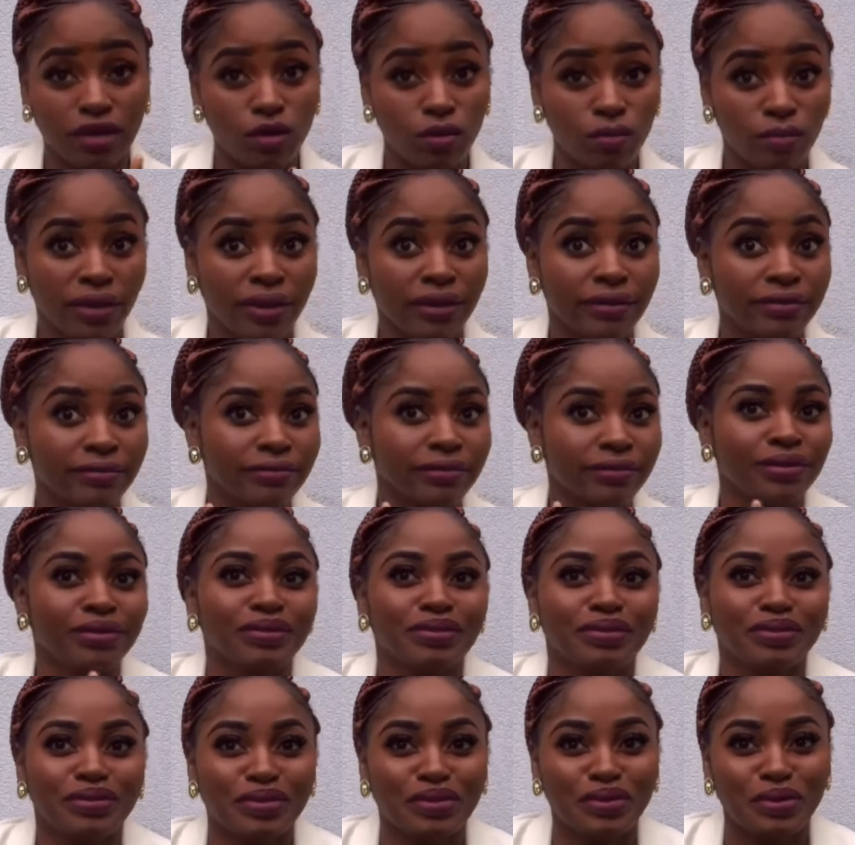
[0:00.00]
I don't mean
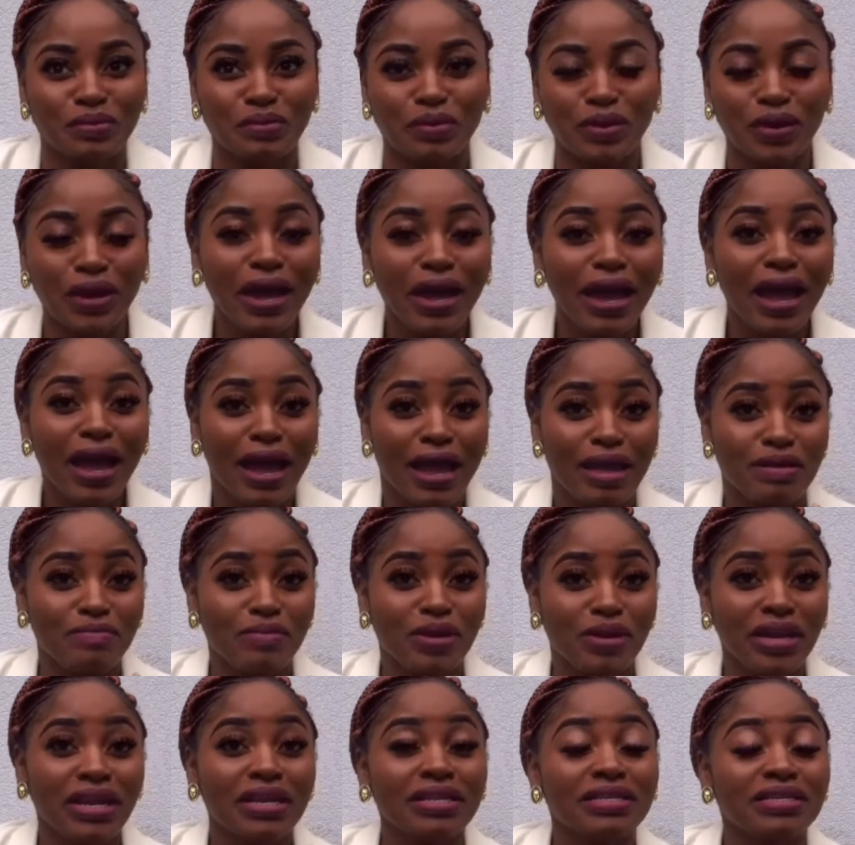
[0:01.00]
no more.
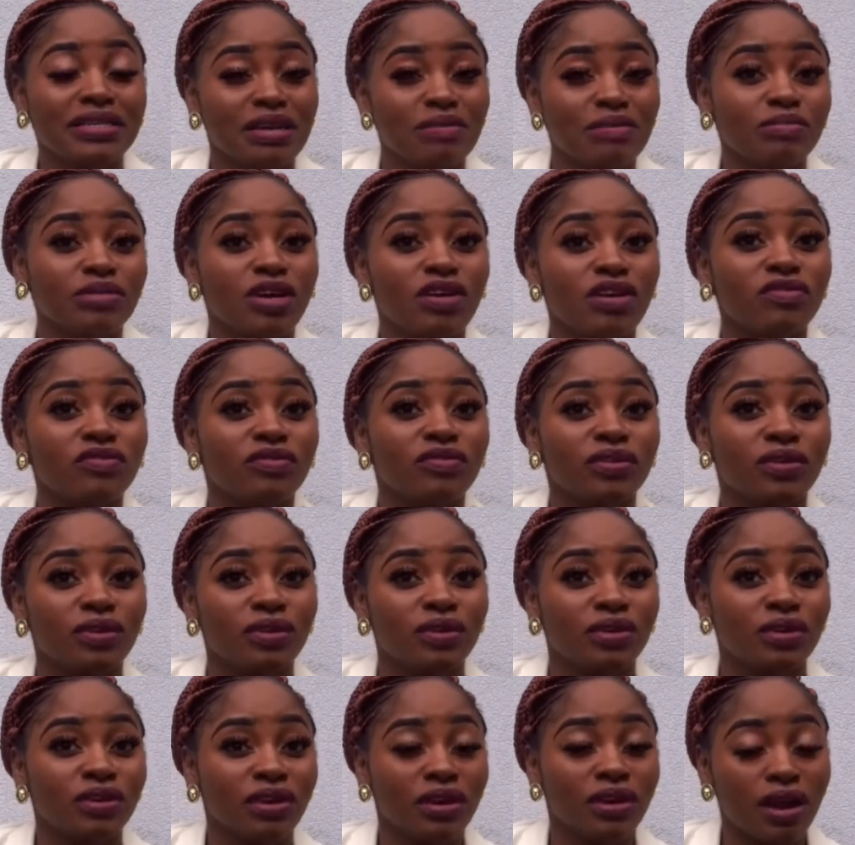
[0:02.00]
I mean in terms
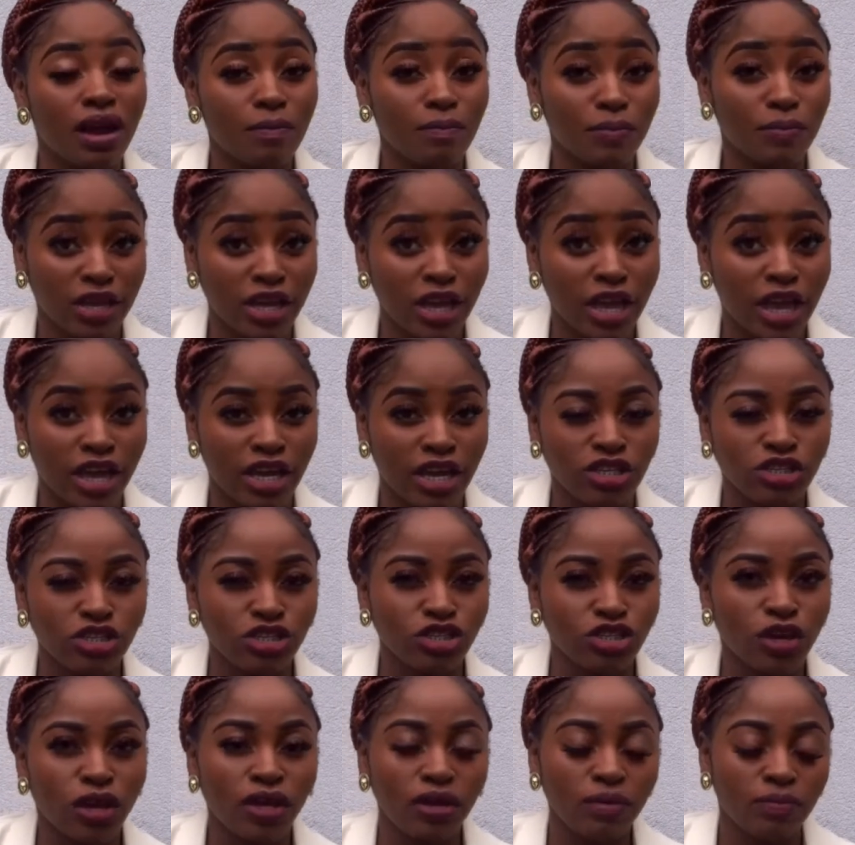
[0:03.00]
of the
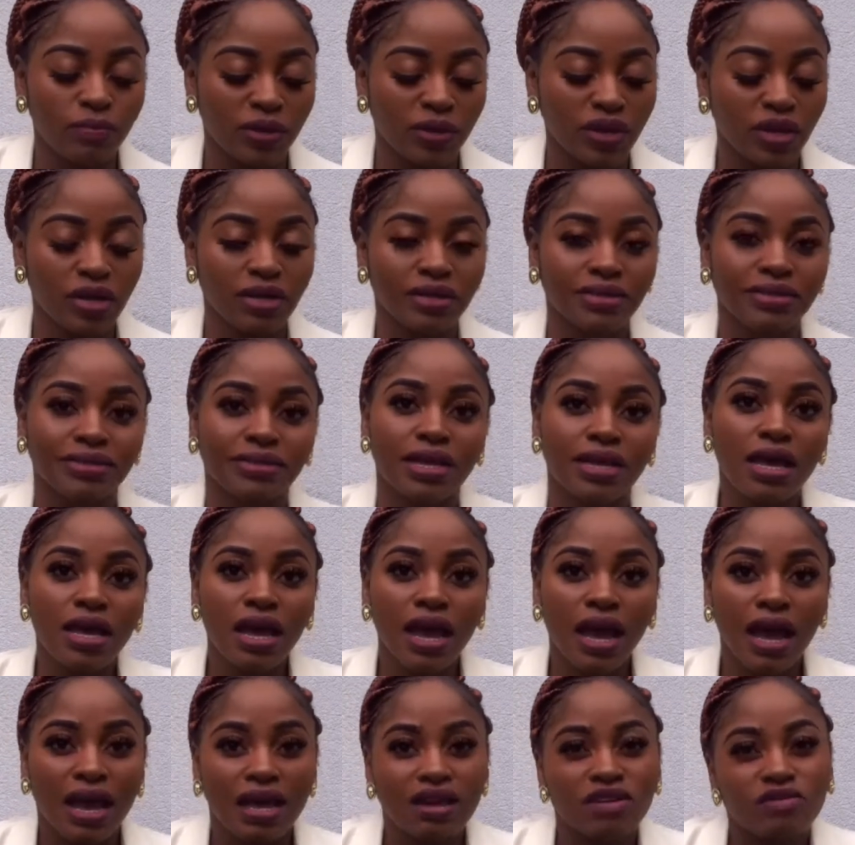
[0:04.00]
application, because